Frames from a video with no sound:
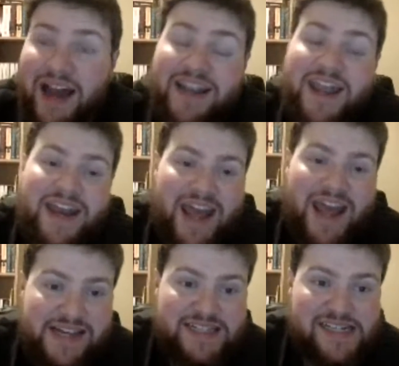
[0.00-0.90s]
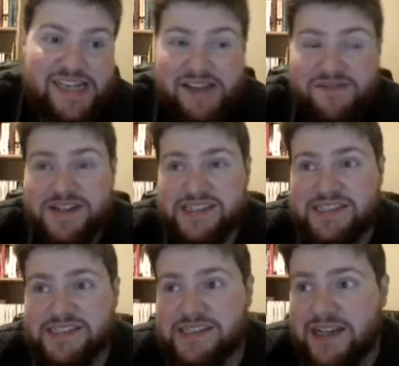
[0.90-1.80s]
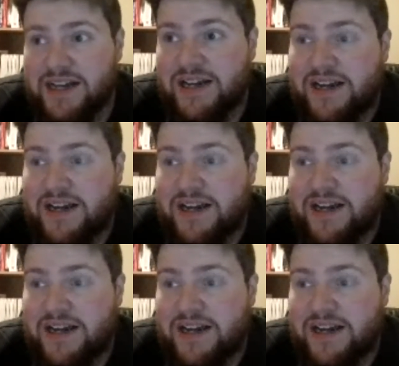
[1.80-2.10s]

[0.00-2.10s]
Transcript: and then into Davis.